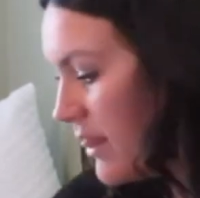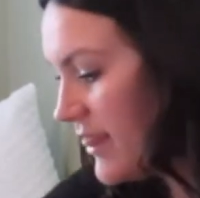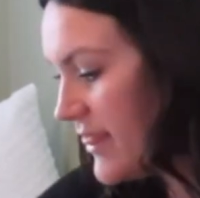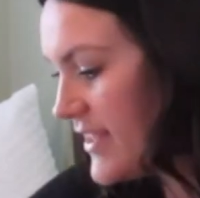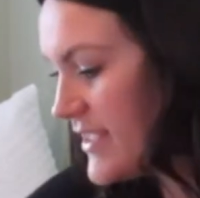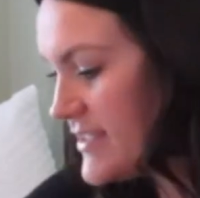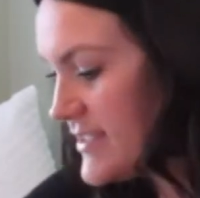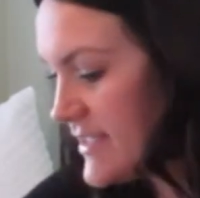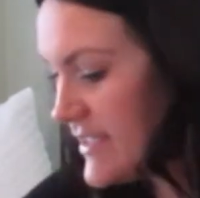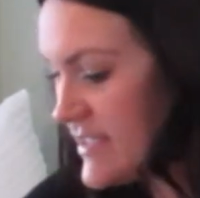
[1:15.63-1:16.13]

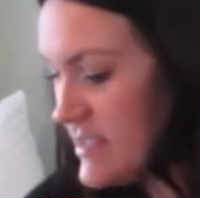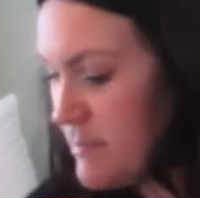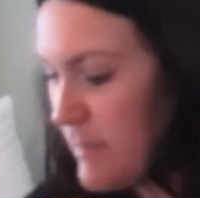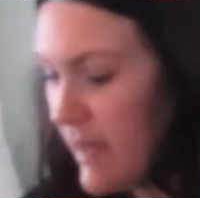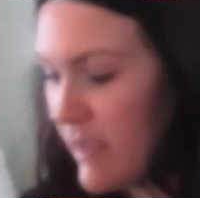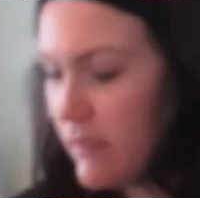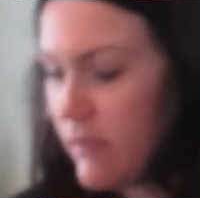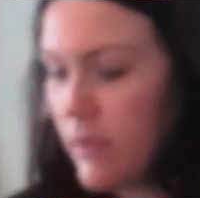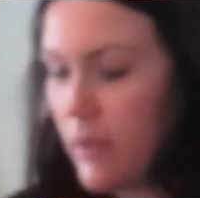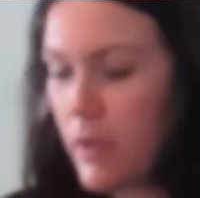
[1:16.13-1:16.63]
This is
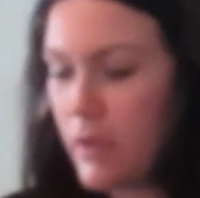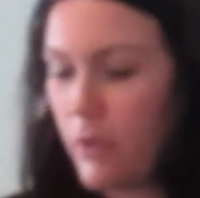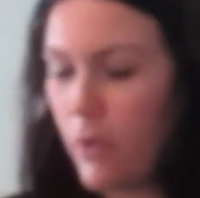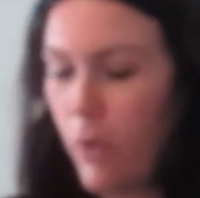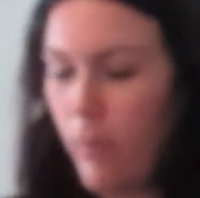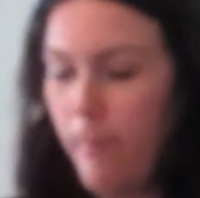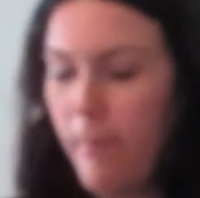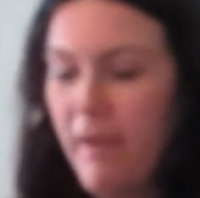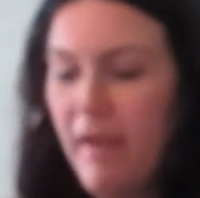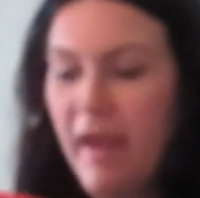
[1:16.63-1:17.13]
my
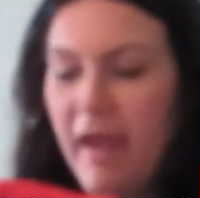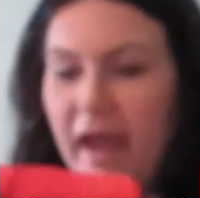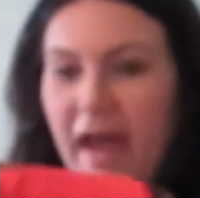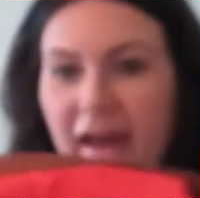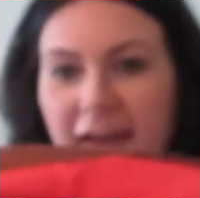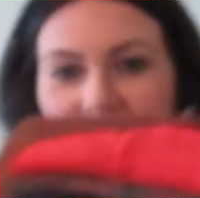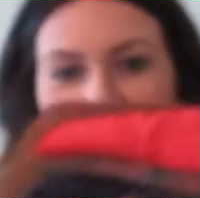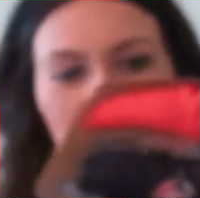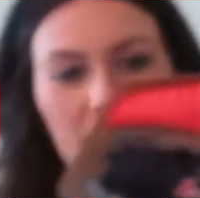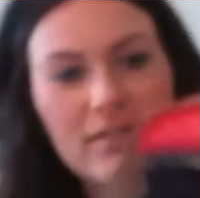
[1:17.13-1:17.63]
little
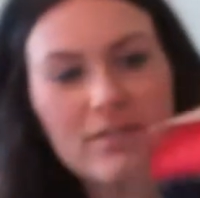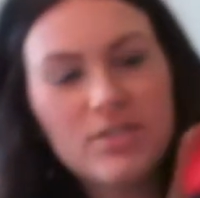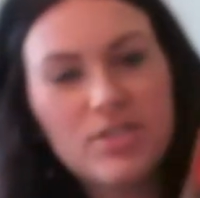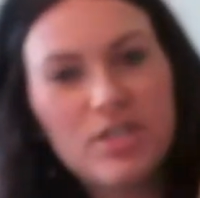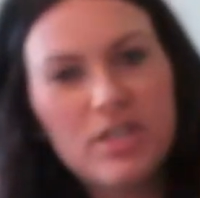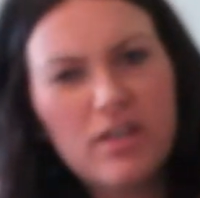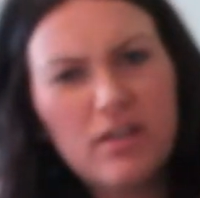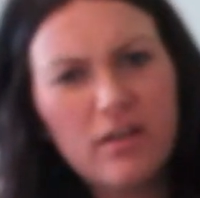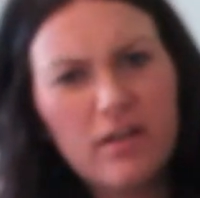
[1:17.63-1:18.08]
package here.